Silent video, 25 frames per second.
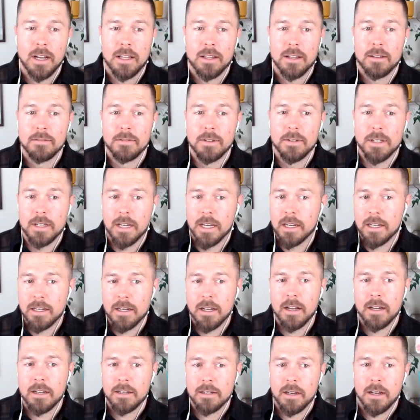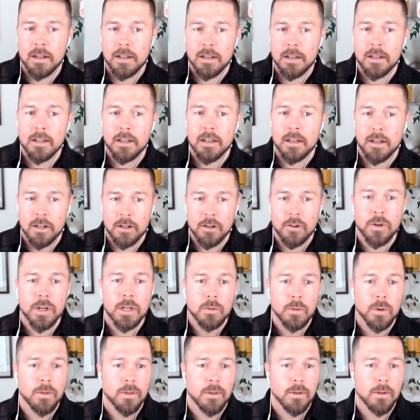I love it. And I, I, I, agree
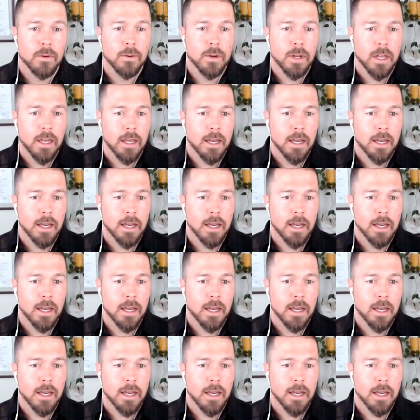with you.